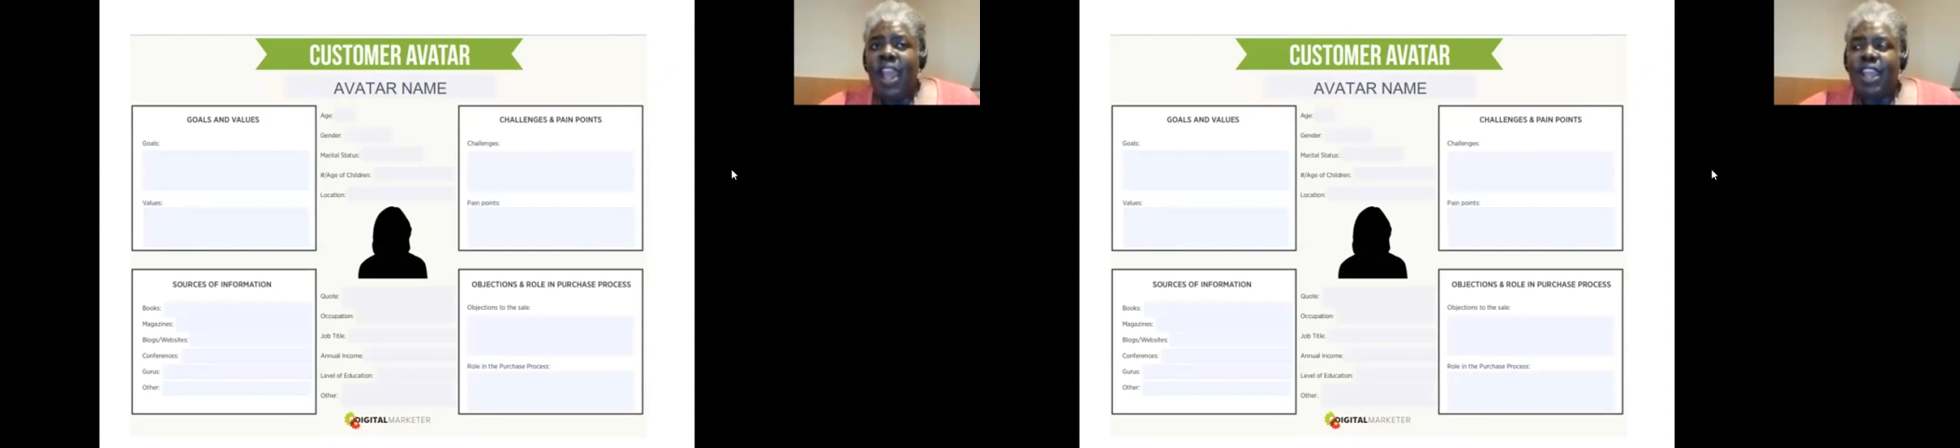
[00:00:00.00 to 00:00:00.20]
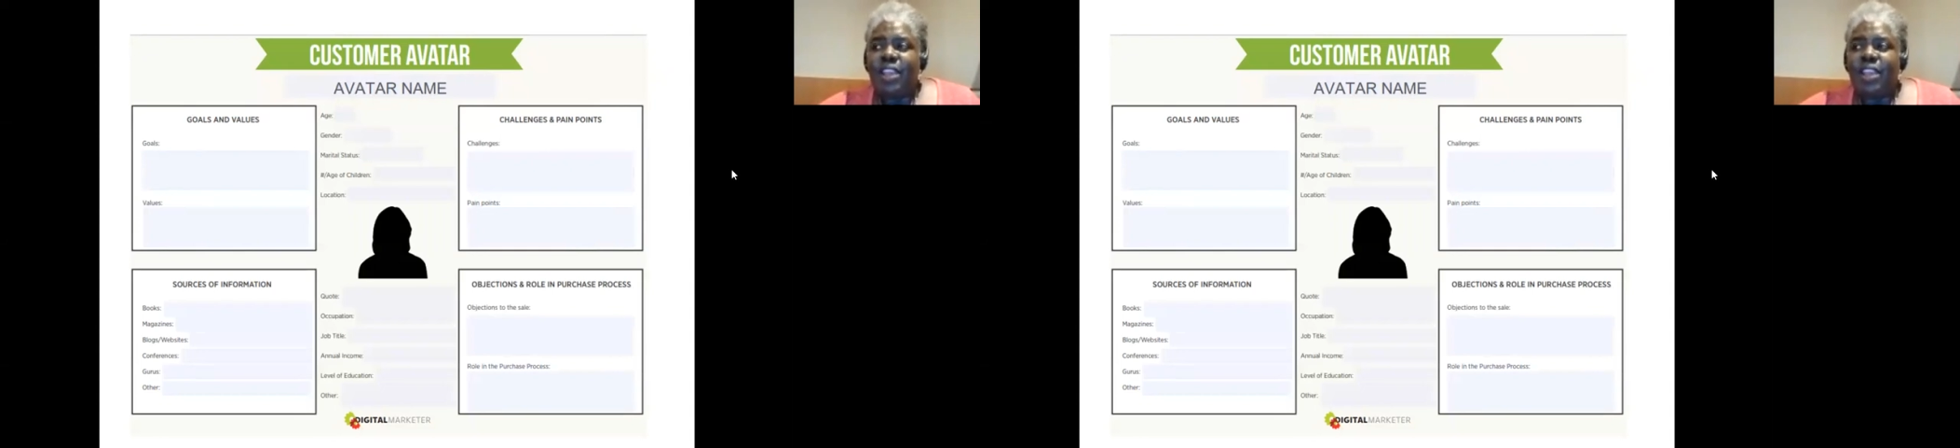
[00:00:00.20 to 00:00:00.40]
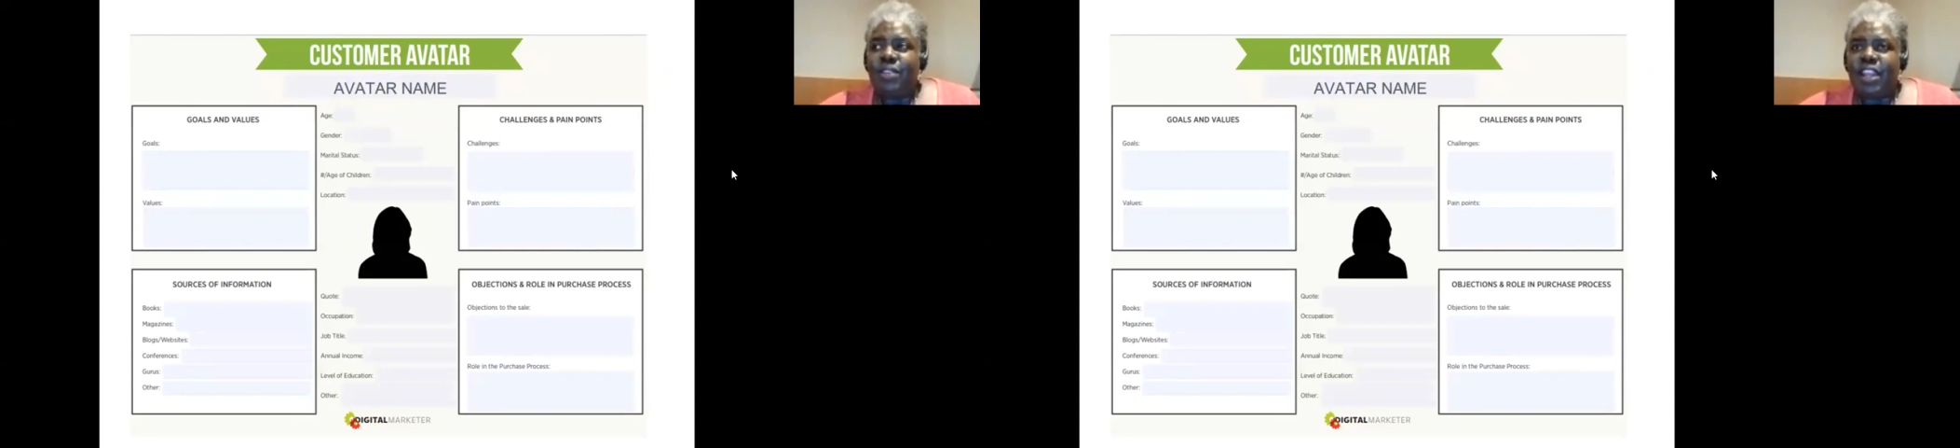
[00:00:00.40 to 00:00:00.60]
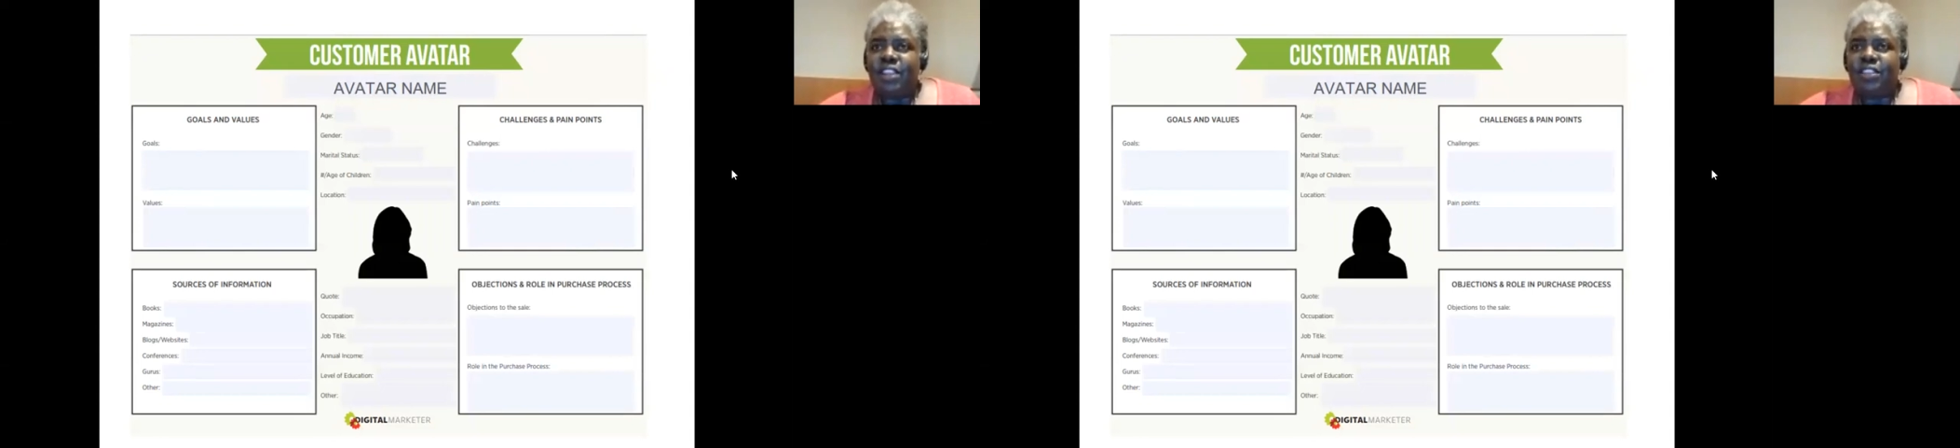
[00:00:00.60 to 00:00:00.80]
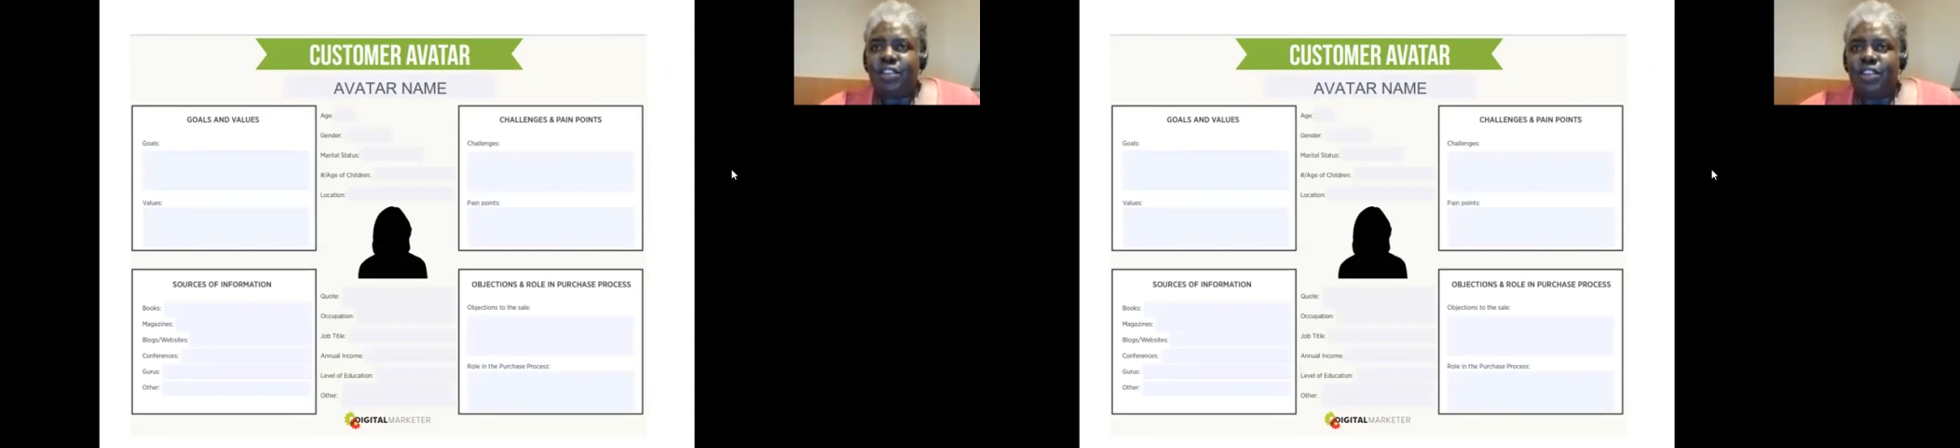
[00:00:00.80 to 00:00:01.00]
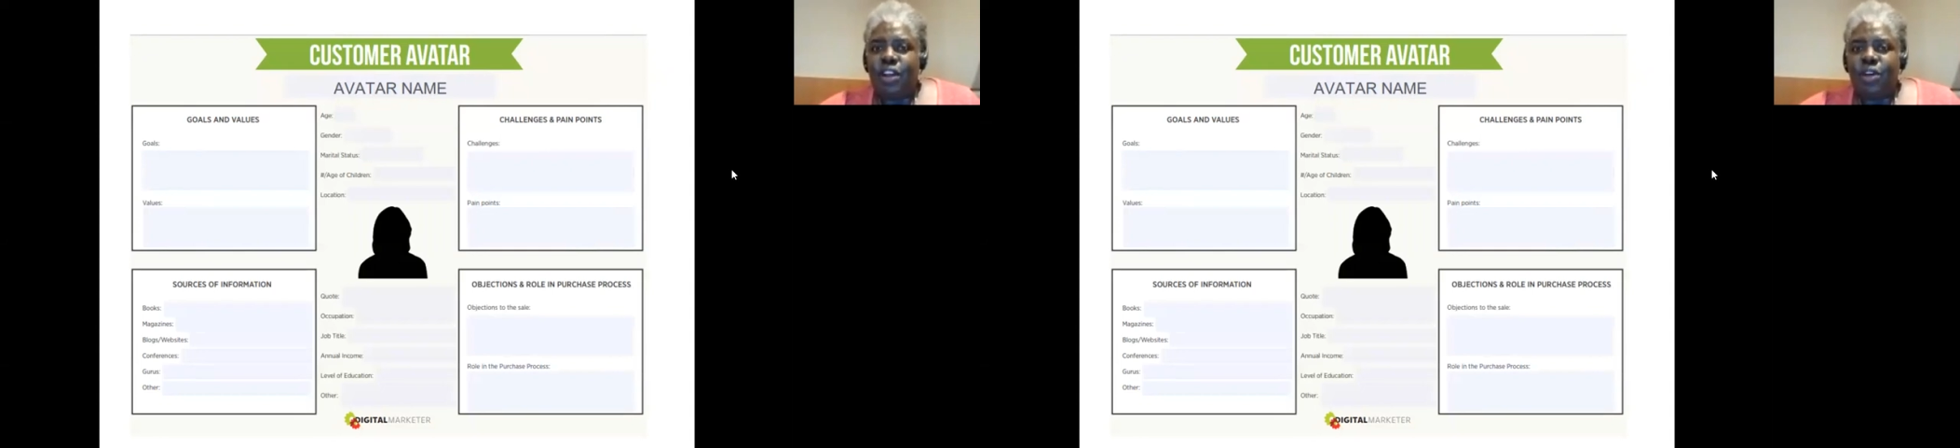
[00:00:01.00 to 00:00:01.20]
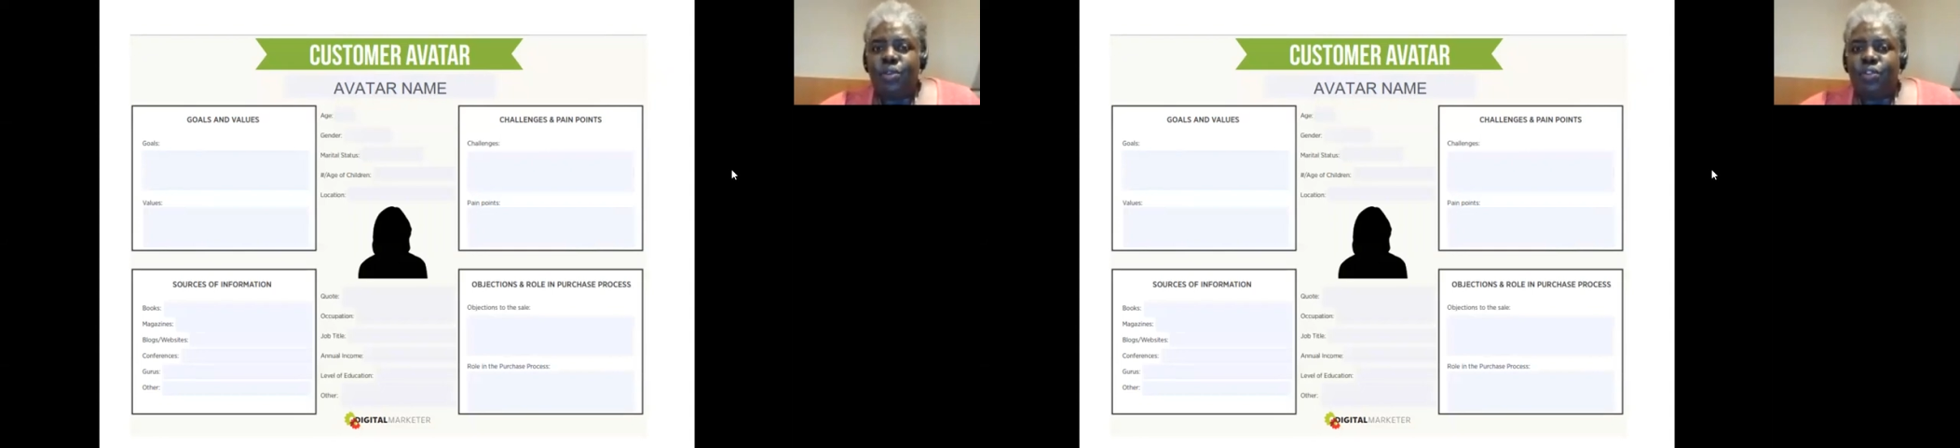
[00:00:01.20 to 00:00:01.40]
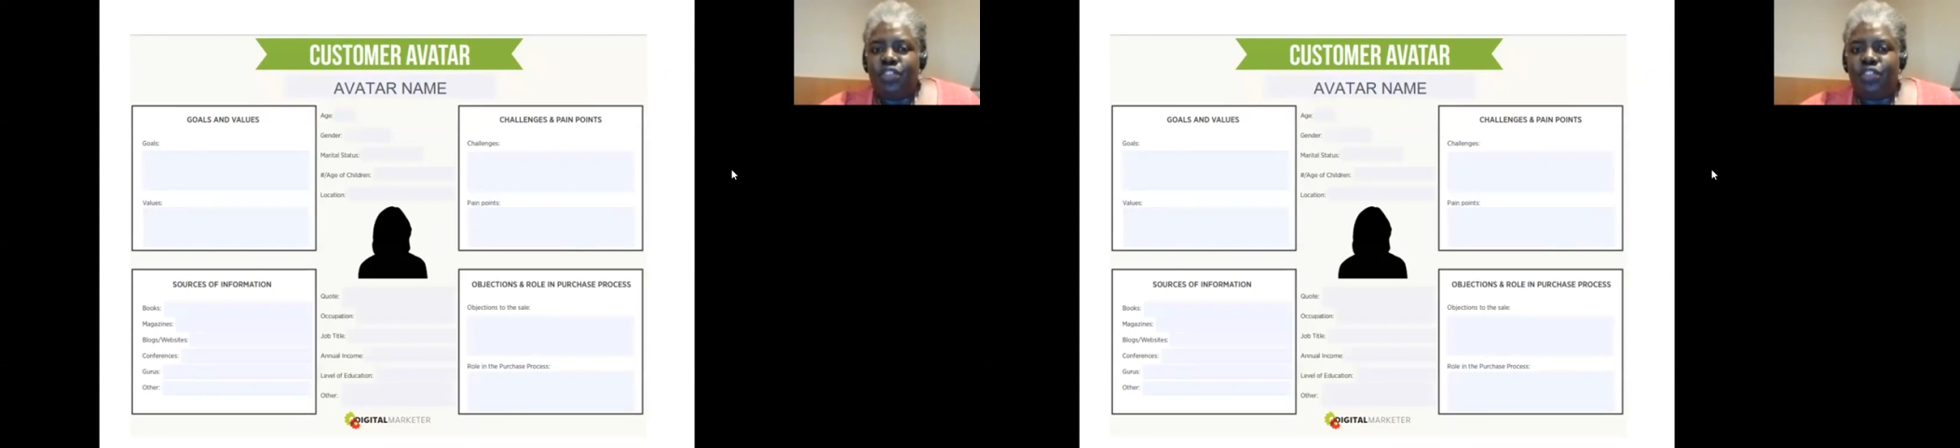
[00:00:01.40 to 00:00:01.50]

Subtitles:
And you need to know who